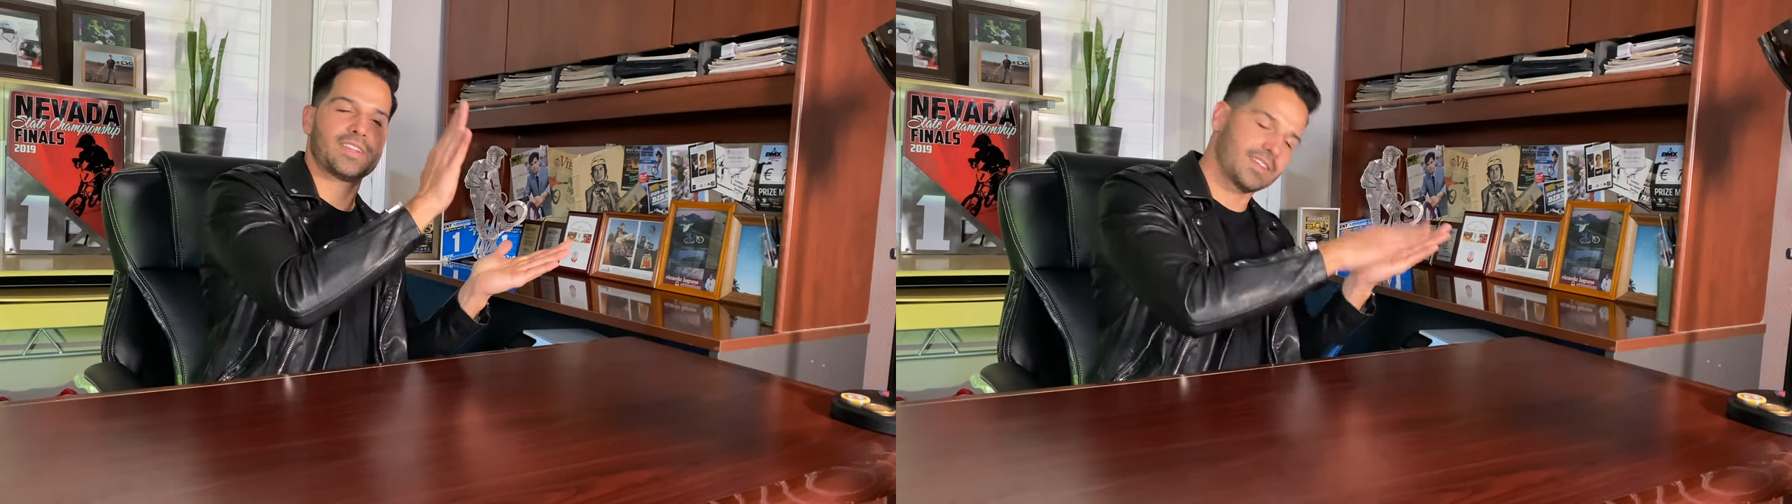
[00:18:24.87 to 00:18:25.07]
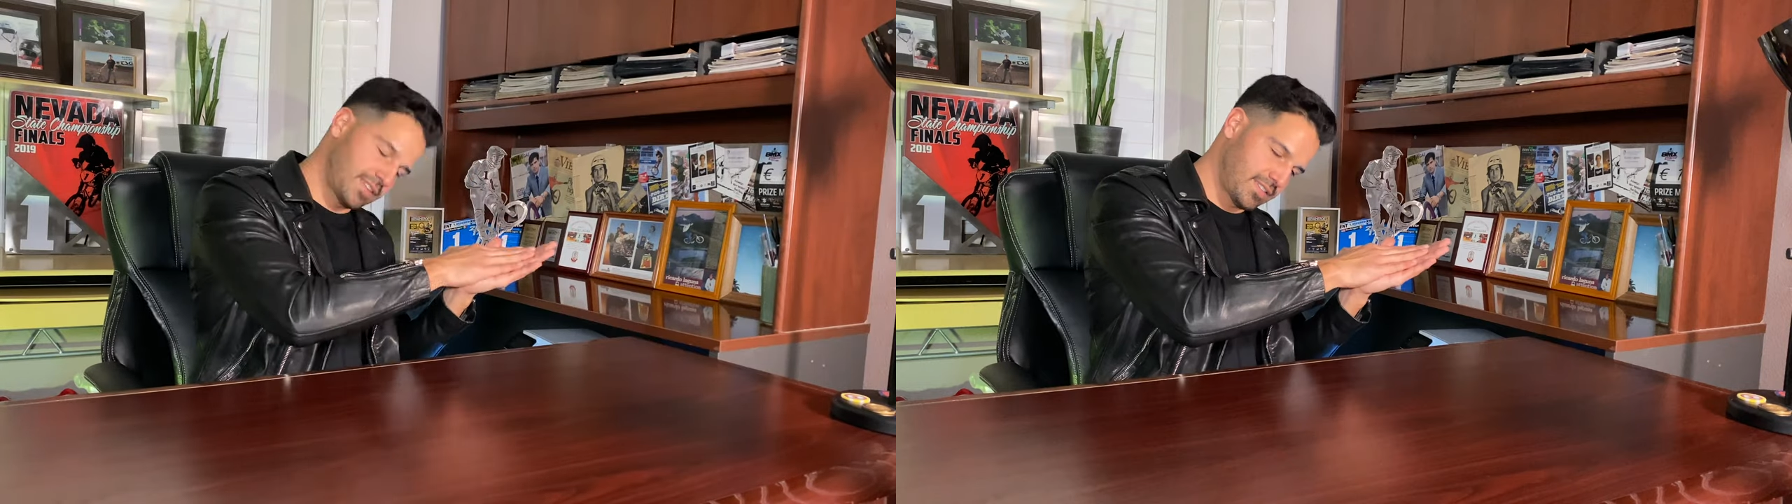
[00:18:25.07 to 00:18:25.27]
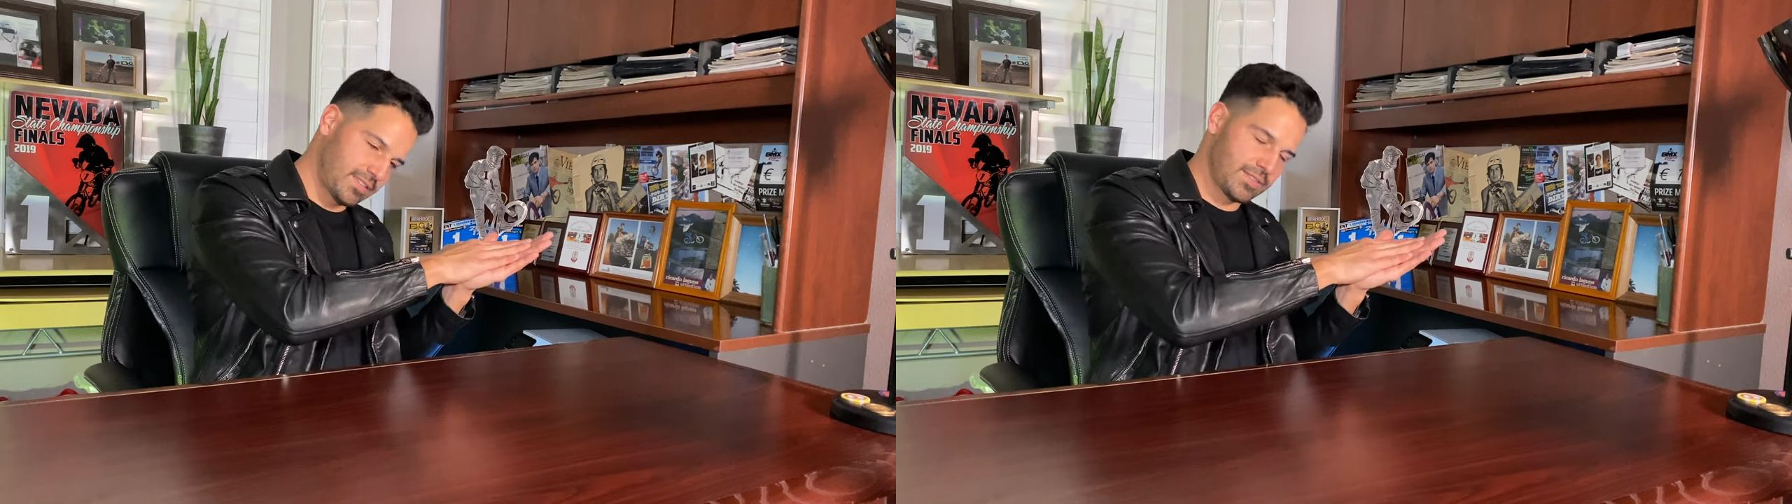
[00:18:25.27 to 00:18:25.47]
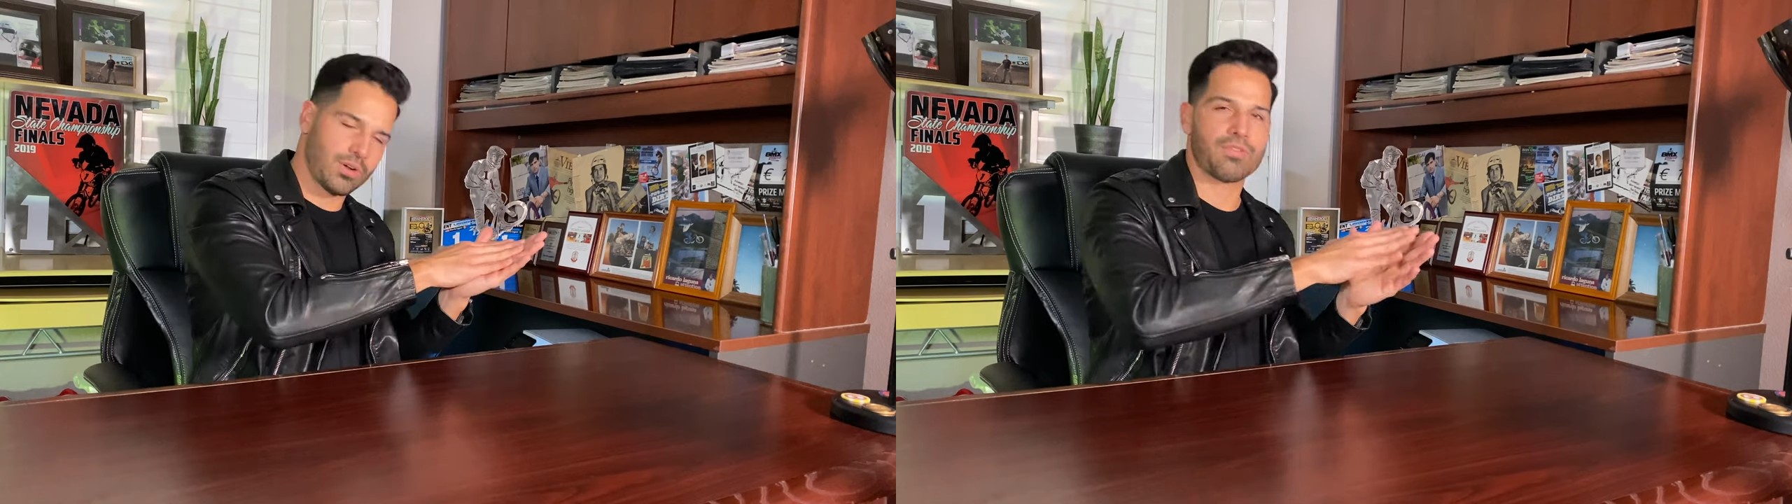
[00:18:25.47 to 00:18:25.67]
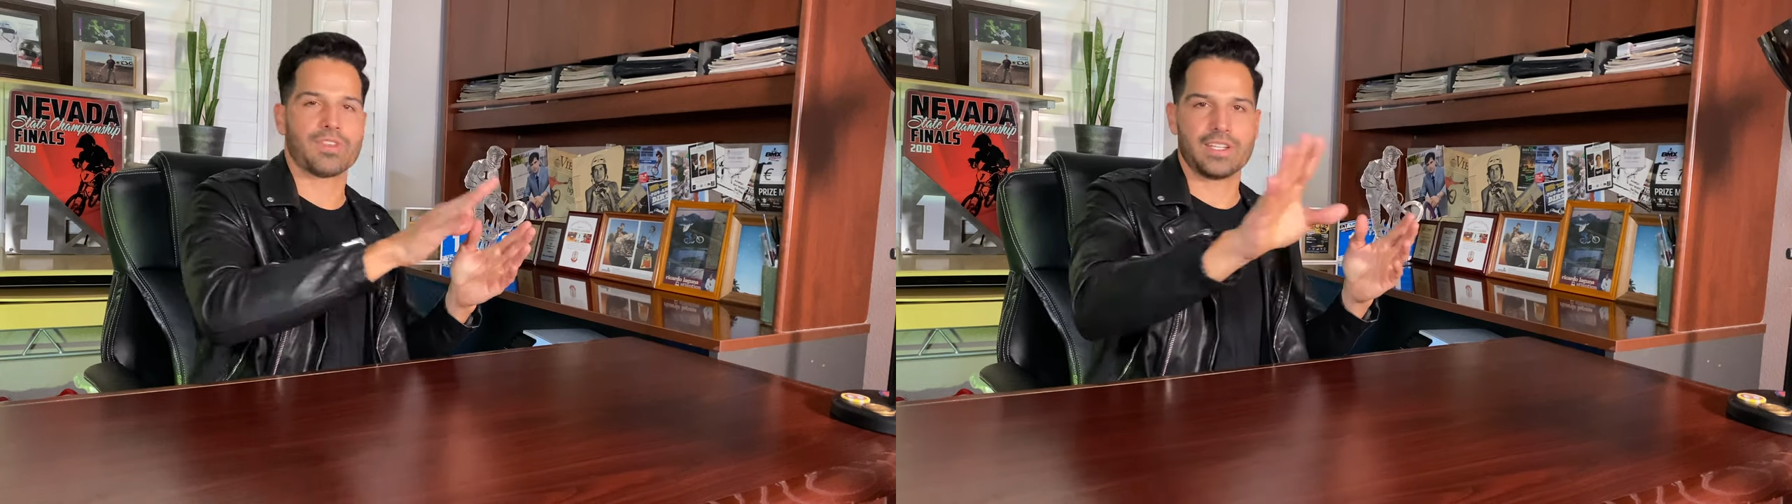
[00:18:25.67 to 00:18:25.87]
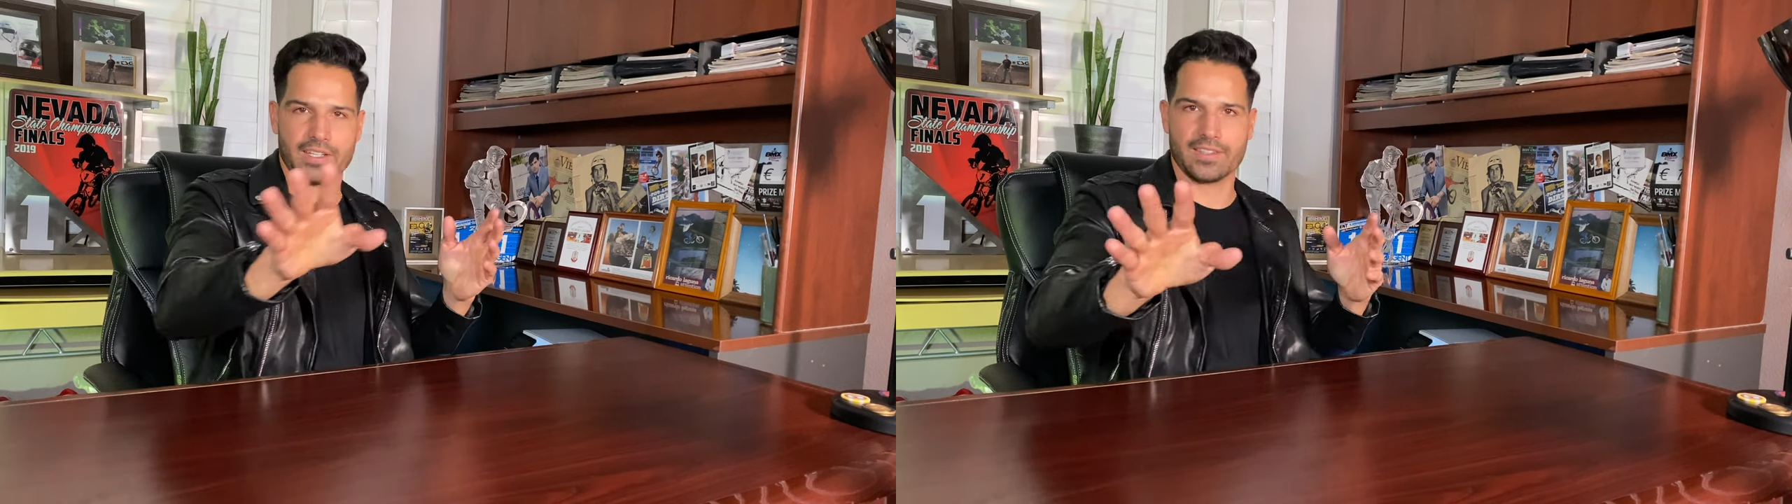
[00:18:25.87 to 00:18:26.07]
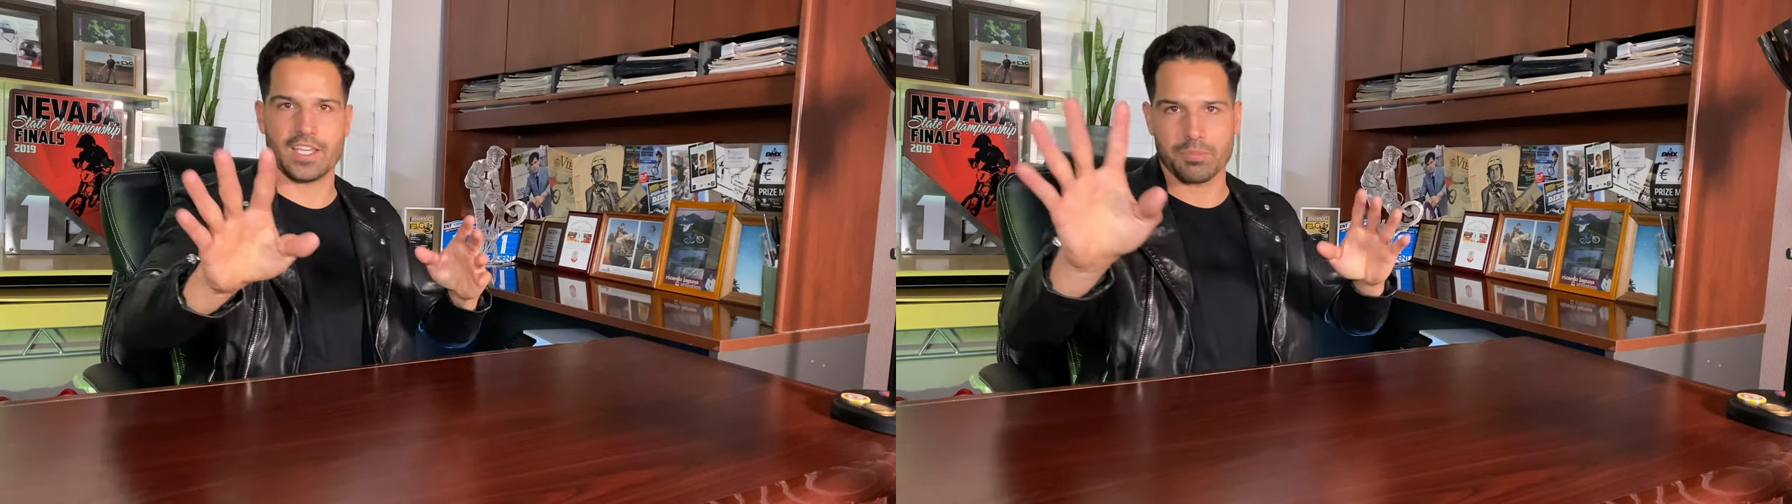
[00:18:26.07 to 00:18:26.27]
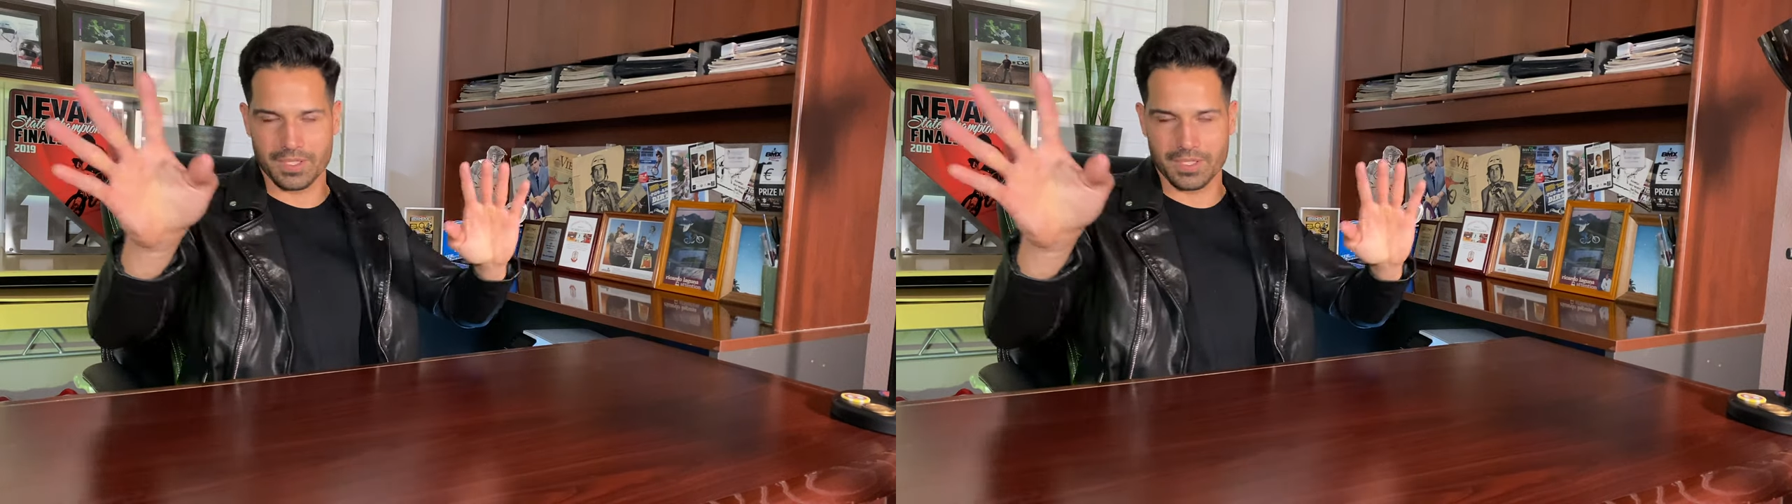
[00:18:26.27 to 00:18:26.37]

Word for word: take, hopefully it didn't take